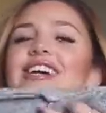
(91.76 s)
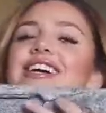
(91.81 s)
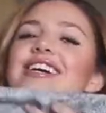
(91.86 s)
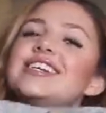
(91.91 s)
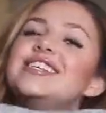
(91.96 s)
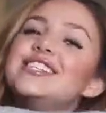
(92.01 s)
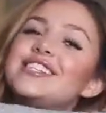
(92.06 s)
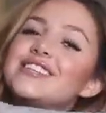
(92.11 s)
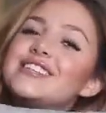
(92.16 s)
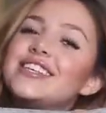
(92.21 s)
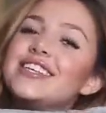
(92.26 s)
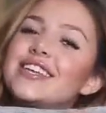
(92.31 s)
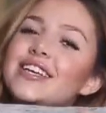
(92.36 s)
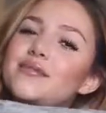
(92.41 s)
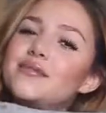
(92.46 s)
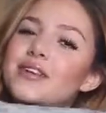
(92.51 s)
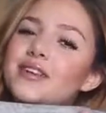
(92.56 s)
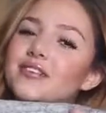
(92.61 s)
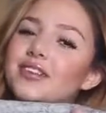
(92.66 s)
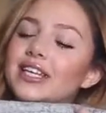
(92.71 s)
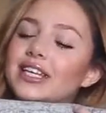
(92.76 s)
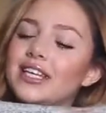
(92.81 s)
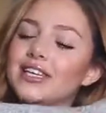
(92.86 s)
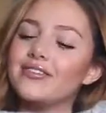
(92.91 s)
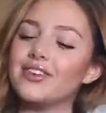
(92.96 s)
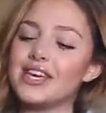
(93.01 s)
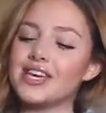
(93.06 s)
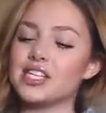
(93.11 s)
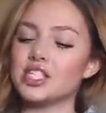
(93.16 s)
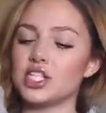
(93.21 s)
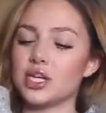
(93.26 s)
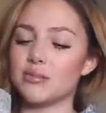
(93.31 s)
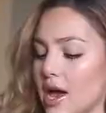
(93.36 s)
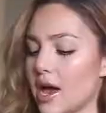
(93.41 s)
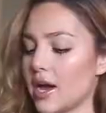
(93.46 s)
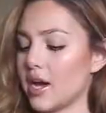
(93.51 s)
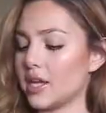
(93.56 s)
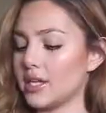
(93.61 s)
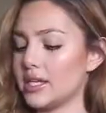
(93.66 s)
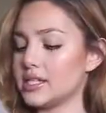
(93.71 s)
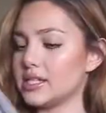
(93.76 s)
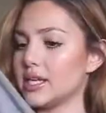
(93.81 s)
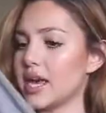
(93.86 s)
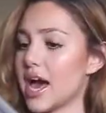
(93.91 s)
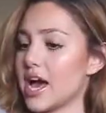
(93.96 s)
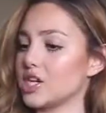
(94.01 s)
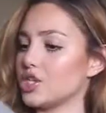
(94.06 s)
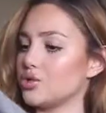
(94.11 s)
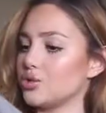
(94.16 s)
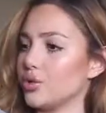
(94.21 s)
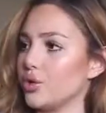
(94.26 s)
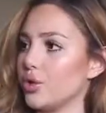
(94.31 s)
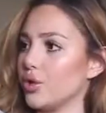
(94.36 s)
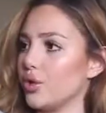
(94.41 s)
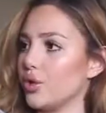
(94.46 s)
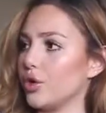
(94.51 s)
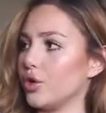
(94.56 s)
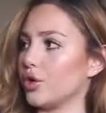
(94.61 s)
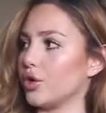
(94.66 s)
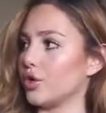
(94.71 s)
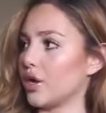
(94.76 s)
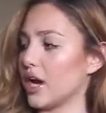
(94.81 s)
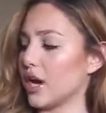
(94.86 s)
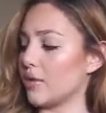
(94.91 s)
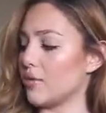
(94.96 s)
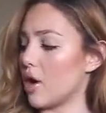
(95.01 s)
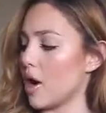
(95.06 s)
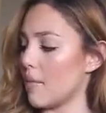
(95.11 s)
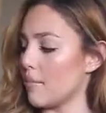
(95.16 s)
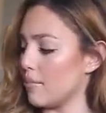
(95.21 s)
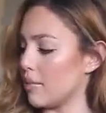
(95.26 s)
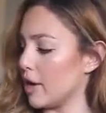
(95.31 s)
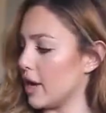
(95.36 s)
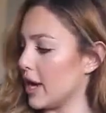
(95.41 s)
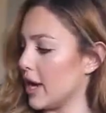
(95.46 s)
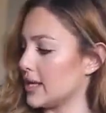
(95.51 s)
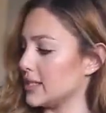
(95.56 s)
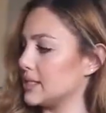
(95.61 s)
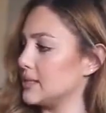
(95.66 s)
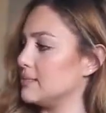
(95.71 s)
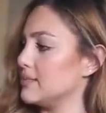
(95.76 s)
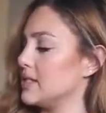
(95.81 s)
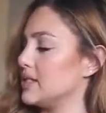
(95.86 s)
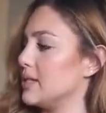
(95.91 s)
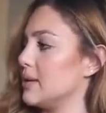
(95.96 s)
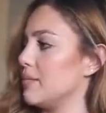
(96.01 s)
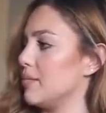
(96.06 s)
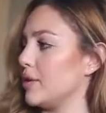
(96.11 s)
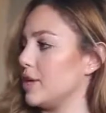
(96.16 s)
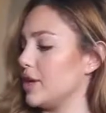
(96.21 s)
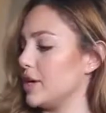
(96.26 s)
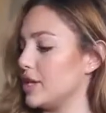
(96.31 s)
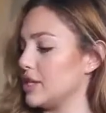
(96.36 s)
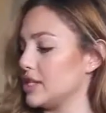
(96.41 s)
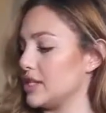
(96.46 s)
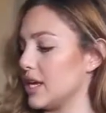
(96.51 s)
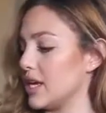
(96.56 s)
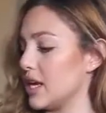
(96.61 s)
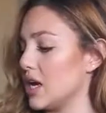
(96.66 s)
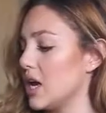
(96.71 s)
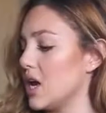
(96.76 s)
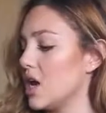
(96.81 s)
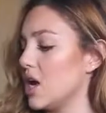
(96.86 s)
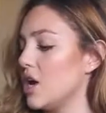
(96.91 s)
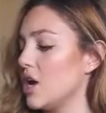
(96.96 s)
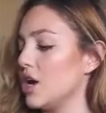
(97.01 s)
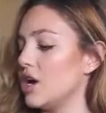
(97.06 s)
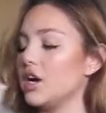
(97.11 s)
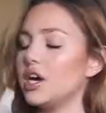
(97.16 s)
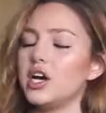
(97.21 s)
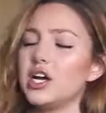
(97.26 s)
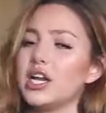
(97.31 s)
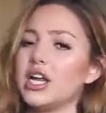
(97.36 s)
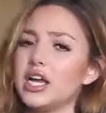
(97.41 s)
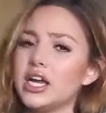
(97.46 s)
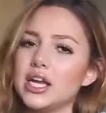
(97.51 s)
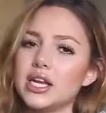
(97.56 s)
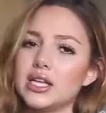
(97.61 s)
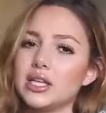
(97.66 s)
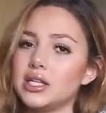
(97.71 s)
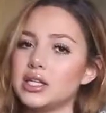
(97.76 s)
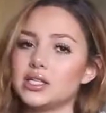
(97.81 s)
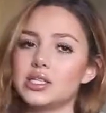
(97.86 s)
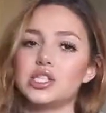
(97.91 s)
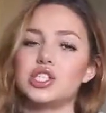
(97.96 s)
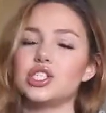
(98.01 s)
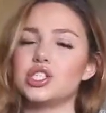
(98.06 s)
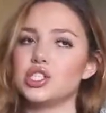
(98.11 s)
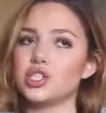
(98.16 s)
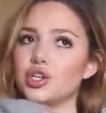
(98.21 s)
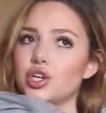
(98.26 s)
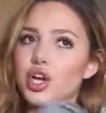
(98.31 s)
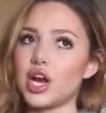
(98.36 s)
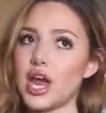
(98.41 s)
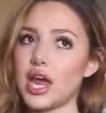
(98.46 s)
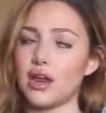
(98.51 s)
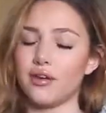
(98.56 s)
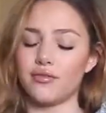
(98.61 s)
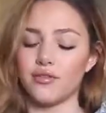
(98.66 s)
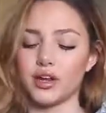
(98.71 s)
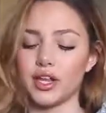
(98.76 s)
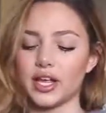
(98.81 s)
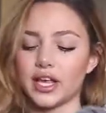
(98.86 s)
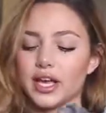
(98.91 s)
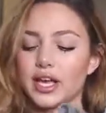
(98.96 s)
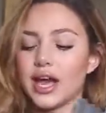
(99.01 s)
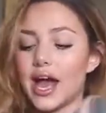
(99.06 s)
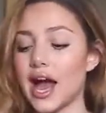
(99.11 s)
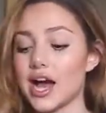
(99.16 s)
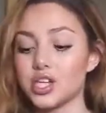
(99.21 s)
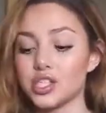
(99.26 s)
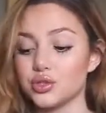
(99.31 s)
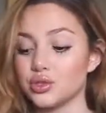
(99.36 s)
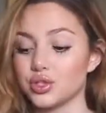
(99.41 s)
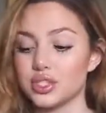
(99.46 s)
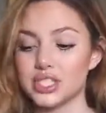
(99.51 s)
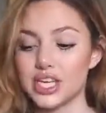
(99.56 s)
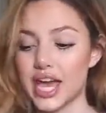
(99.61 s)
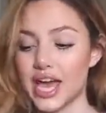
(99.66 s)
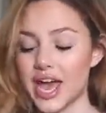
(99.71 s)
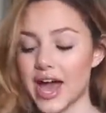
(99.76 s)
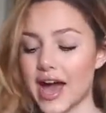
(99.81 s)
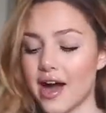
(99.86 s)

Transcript: It shows a little bit of cleavage. I got this casual gray romper. It has some zippers and a hoodie, and this is just great for like a casual day